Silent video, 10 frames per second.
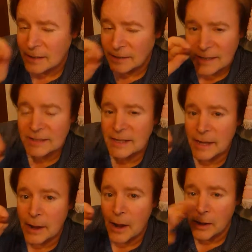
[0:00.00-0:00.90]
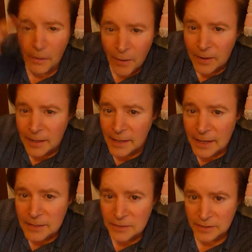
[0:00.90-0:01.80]
unless they guard
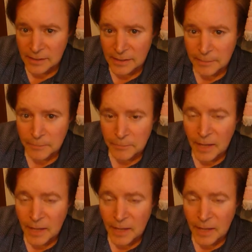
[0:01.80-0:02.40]
against them.